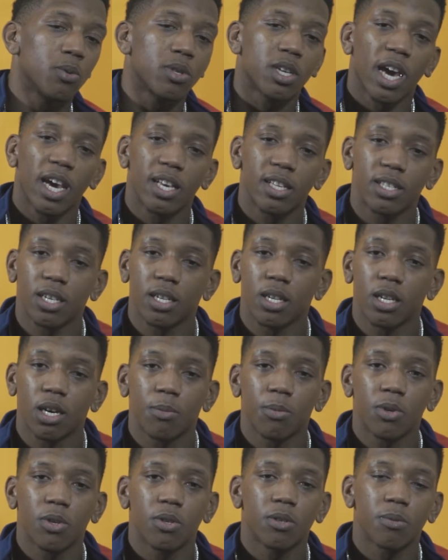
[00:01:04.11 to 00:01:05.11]
it was
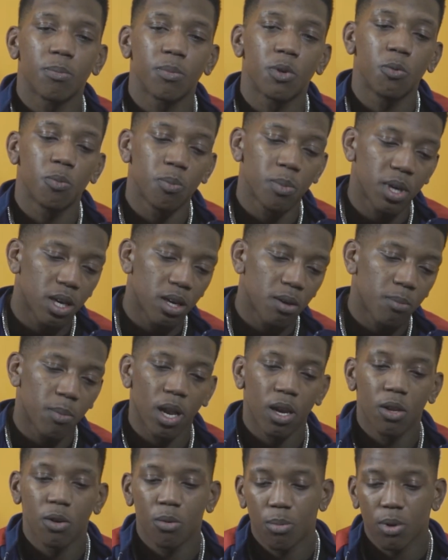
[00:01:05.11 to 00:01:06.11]
KCW. It was me, my
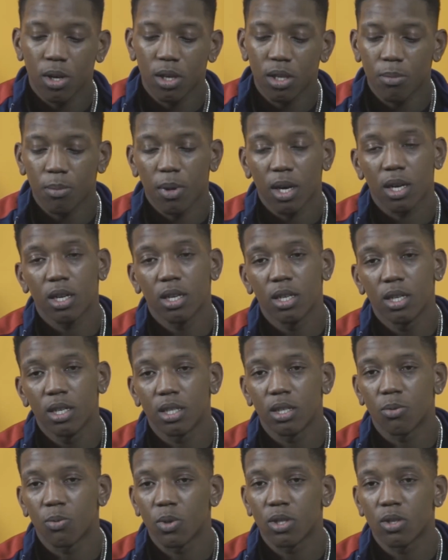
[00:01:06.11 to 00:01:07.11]
little brother, and my
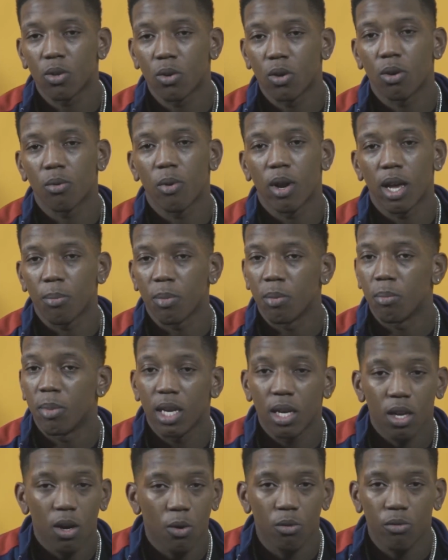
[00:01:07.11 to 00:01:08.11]
cousin. We started rapping,
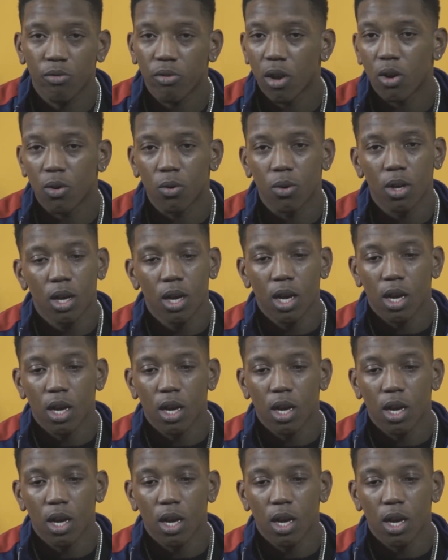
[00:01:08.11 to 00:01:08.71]
beating on the floor.